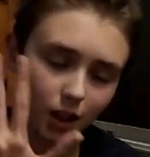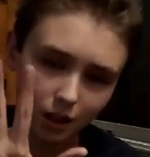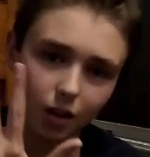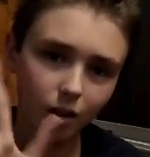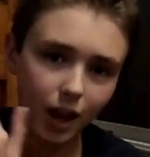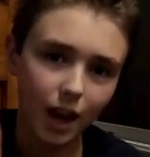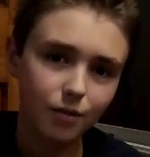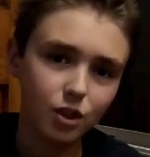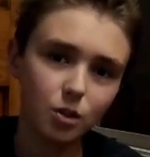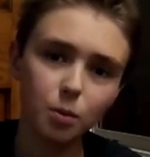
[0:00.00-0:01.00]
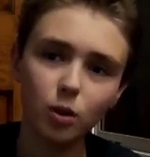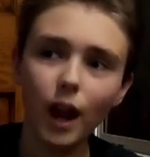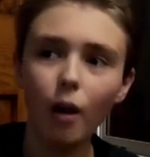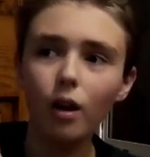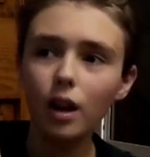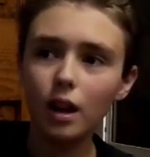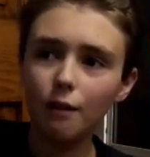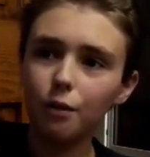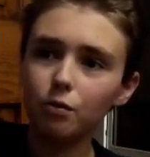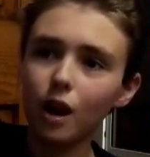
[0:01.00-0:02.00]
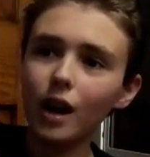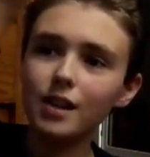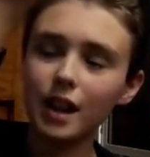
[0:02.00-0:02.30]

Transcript: you know, catfish to pull it out. If the rod is